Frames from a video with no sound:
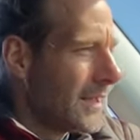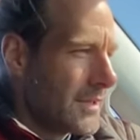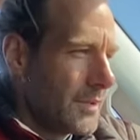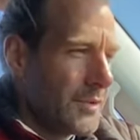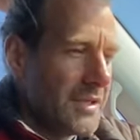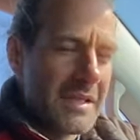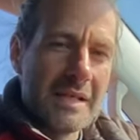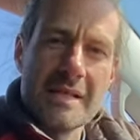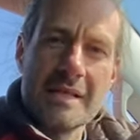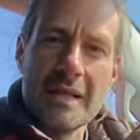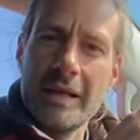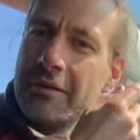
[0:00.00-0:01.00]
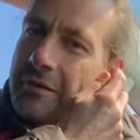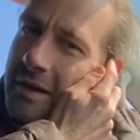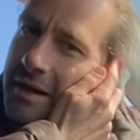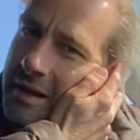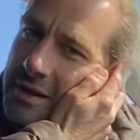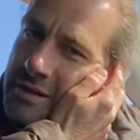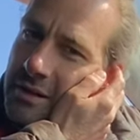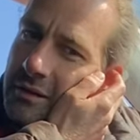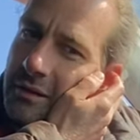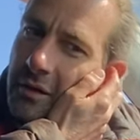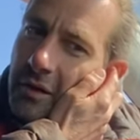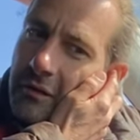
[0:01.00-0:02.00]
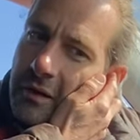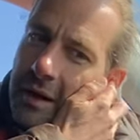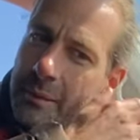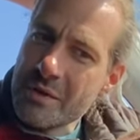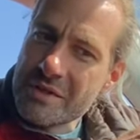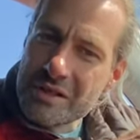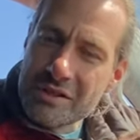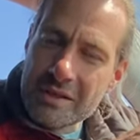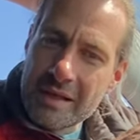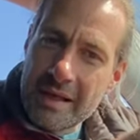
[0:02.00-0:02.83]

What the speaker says: So it was just a slight variation of a position,